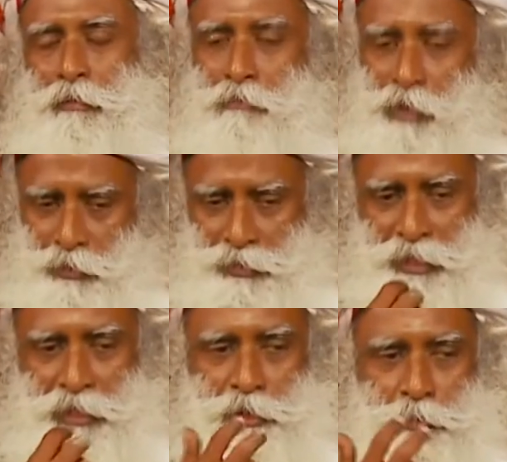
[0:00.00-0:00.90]
Because I
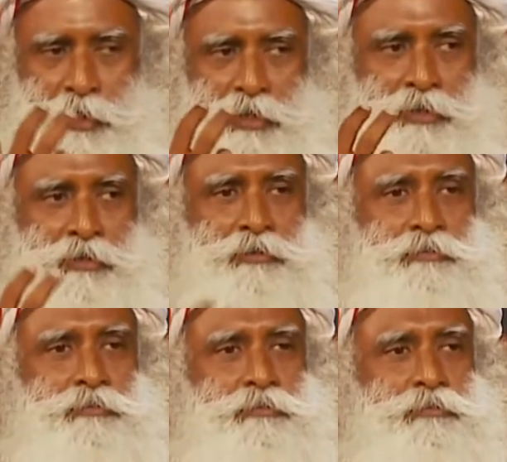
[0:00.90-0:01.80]
can speak,
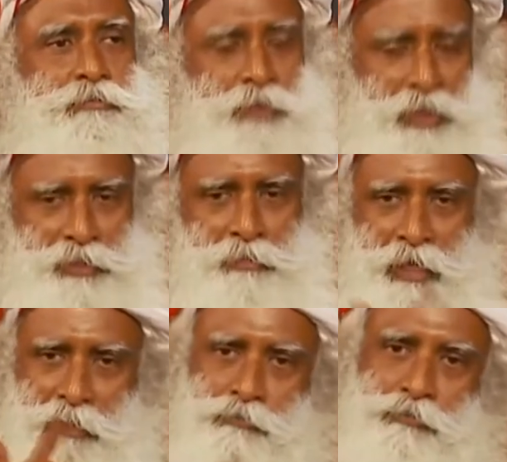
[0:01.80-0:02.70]
there is a
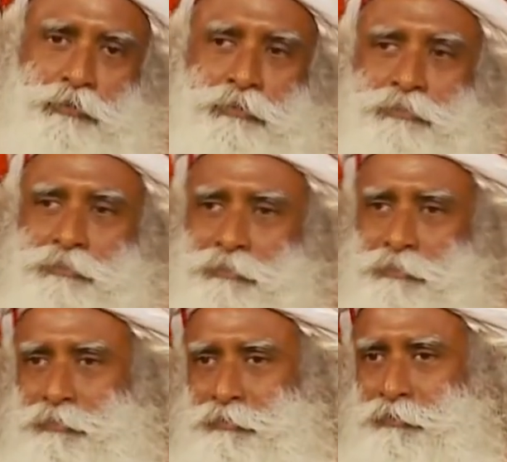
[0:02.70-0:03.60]
microphone,
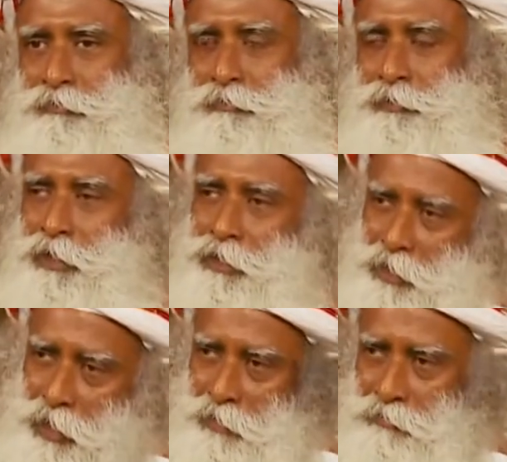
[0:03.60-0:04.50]
there is a
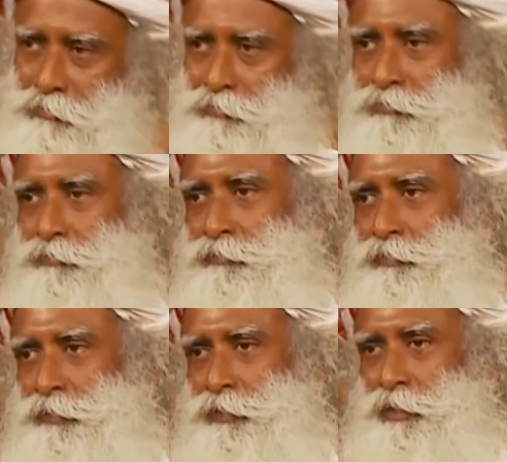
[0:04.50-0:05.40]
telephone.
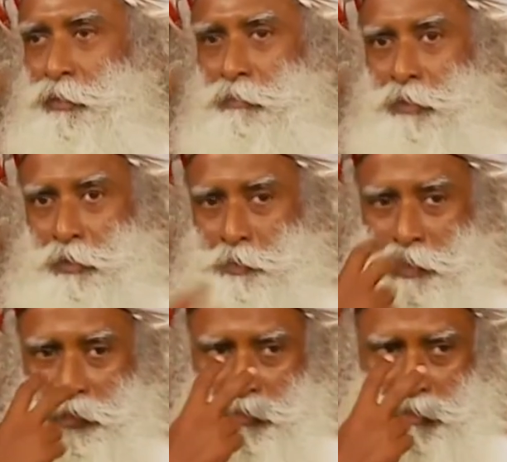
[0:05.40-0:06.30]
Because we
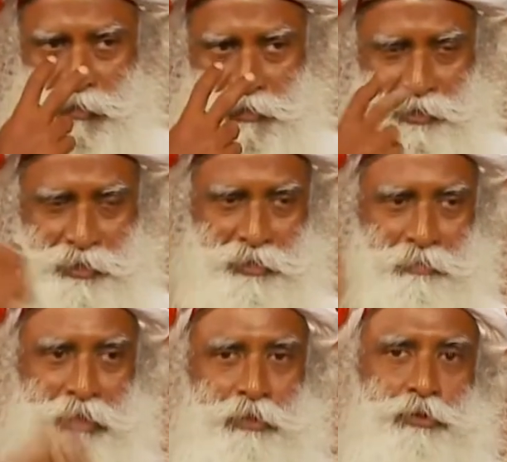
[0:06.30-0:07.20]
can see, there is a
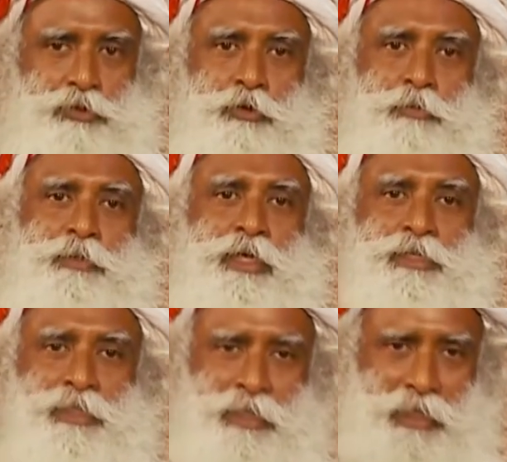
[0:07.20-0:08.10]
microscope, there
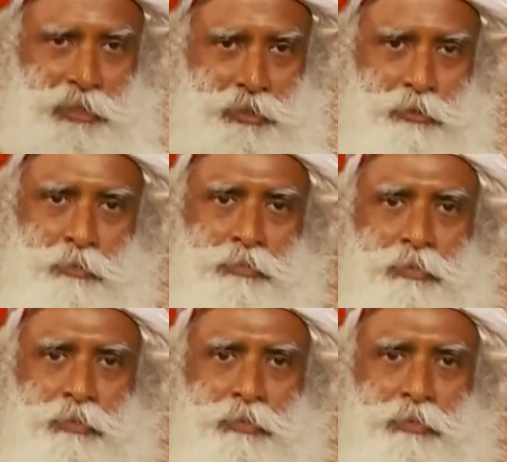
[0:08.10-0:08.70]
is a telescope.